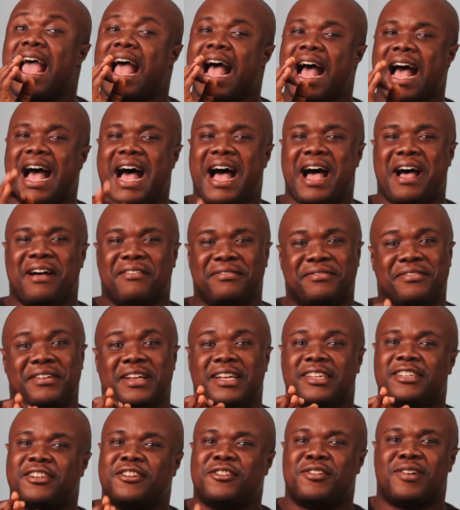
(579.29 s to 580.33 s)
have
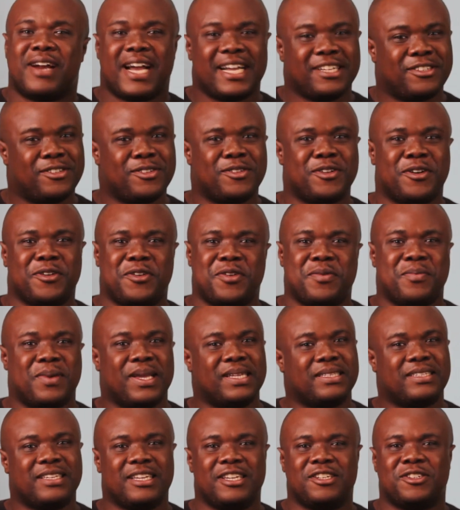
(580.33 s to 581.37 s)
the right
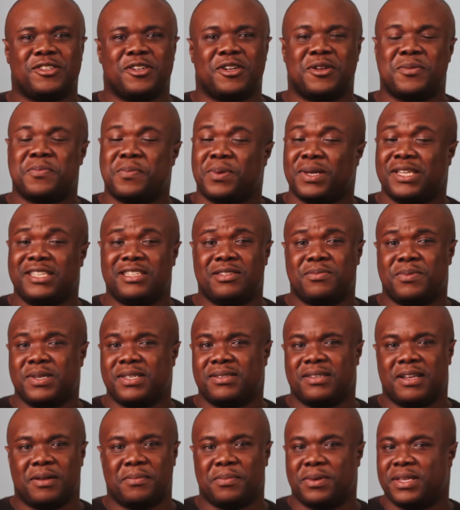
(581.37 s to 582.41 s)
documentation,
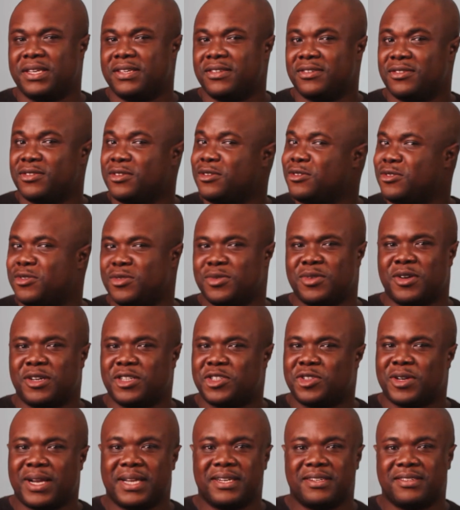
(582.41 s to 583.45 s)
please and please do not
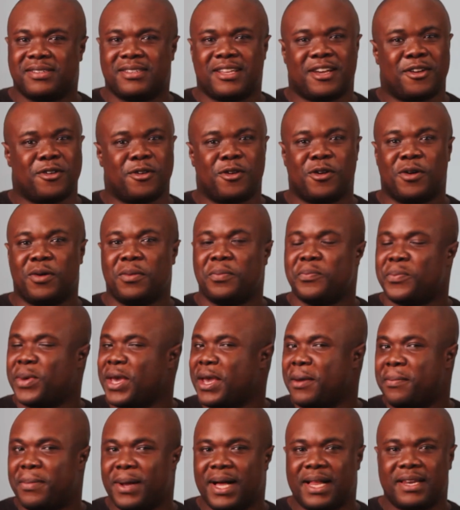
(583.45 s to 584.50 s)
try this at all.
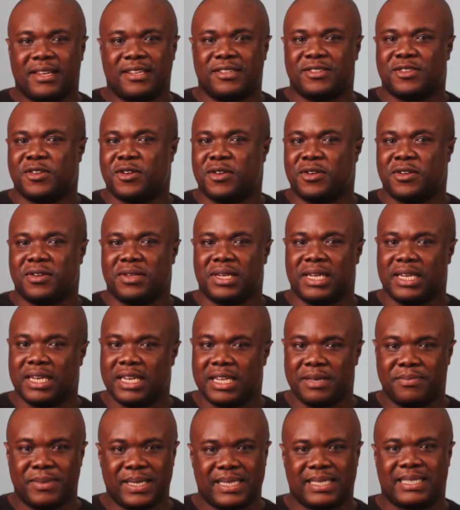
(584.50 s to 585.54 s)
PayPal is going to
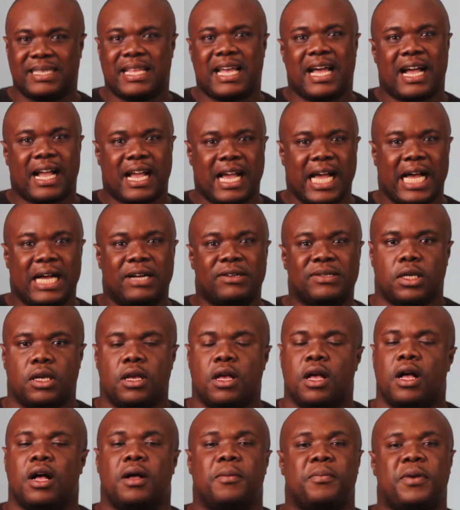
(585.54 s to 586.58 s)
limit that account
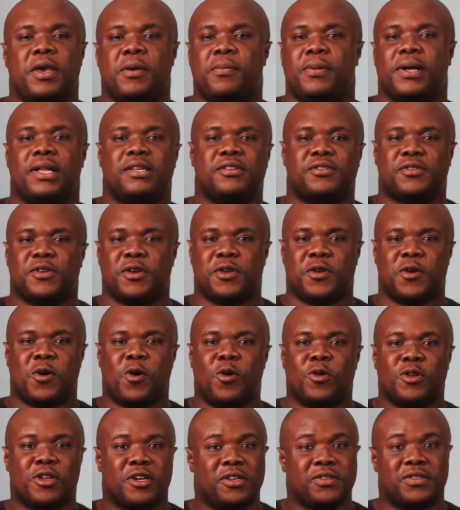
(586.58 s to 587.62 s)
and PayPal is going to
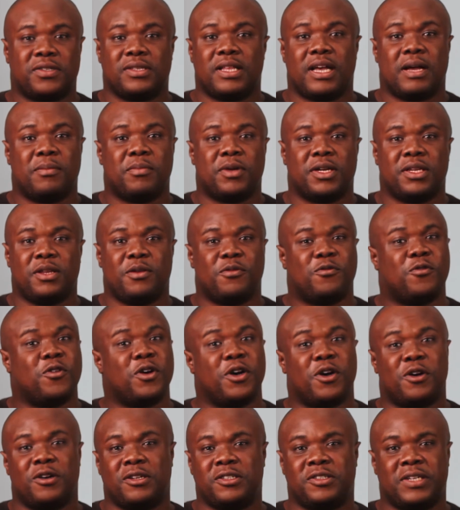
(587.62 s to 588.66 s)
hold on to that money
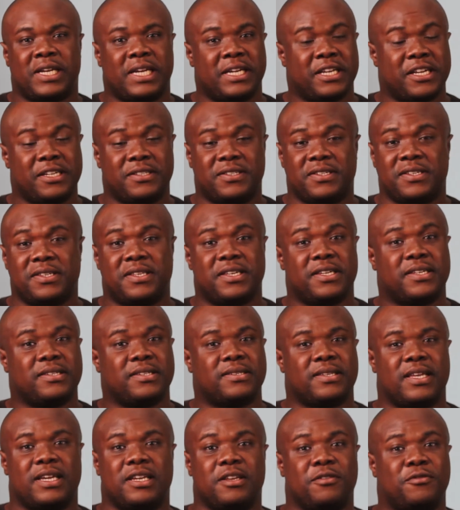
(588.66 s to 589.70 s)
for 180 days.
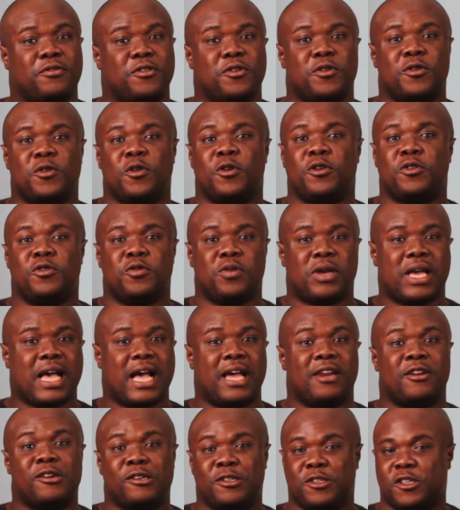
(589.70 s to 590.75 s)
And if you
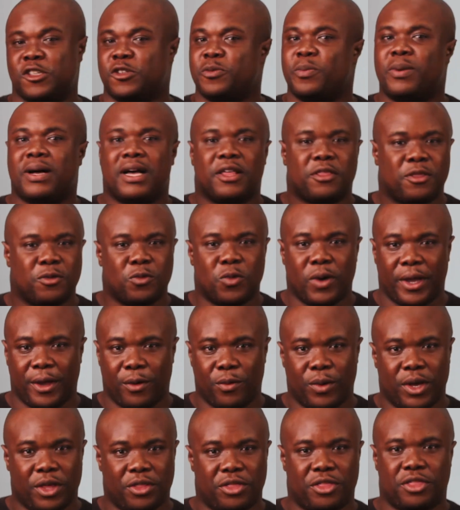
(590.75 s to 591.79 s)
cannot just part way
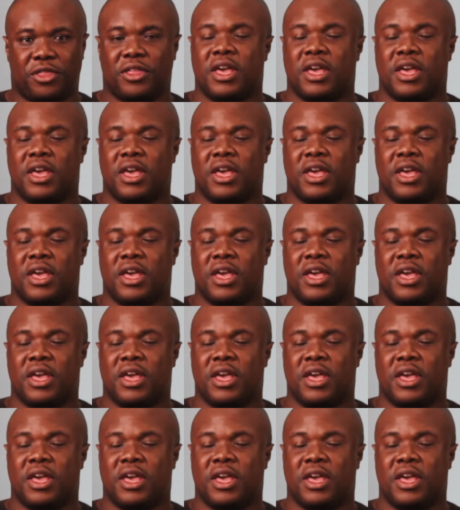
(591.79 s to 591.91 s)
with